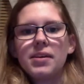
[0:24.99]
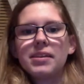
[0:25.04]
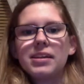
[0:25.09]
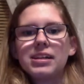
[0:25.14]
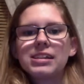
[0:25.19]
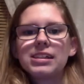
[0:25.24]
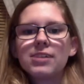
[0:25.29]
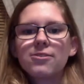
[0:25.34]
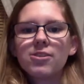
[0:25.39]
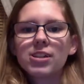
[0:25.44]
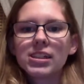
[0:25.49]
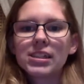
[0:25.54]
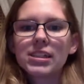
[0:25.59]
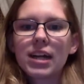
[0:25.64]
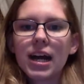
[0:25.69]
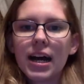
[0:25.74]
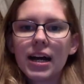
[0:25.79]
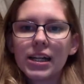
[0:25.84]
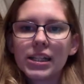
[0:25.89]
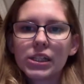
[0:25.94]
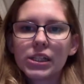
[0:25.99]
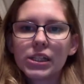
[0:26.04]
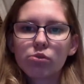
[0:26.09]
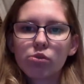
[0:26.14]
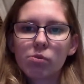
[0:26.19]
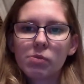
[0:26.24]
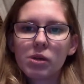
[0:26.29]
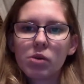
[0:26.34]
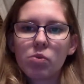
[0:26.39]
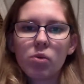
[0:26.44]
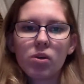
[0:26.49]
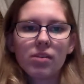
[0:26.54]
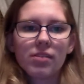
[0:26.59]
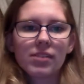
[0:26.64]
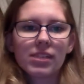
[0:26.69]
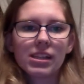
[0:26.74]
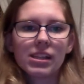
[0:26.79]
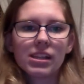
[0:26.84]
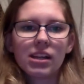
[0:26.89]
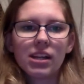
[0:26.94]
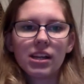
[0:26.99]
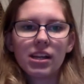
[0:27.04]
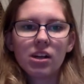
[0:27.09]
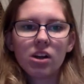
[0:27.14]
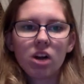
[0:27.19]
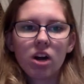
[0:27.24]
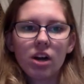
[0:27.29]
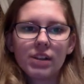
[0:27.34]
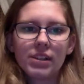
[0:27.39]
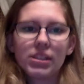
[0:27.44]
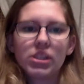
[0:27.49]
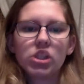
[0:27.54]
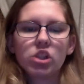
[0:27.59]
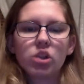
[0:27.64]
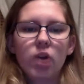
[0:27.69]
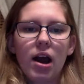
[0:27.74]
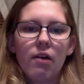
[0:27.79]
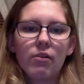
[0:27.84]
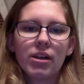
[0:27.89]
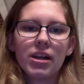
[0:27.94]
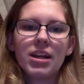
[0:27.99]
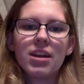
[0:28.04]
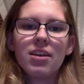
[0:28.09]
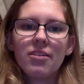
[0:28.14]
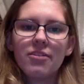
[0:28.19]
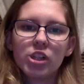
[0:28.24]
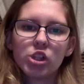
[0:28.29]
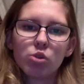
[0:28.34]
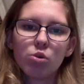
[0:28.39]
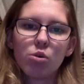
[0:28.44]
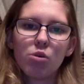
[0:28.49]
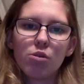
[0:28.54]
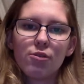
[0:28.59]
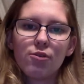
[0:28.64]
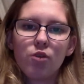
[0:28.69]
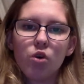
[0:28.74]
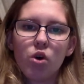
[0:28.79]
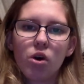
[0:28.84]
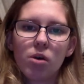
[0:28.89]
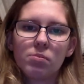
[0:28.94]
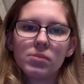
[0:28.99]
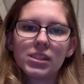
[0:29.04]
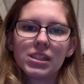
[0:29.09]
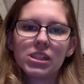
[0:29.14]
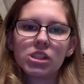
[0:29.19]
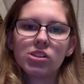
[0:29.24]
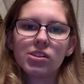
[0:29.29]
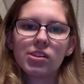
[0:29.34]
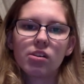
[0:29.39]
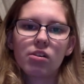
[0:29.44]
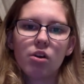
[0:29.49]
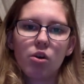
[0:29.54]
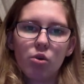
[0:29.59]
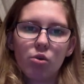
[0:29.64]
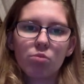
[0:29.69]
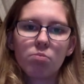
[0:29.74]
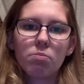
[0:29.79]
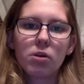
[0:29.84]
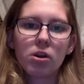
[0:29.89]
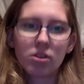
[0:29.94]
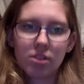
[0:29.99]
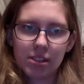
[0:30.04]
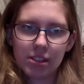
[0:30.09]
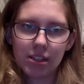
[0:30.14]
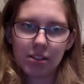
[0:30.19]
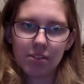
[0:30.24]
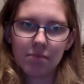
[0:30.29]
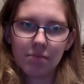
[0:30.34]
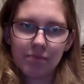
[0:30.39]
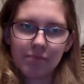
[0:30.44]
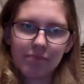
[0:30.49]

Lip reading: These different styles will be one of the leading causes to how an individual forms into their own person.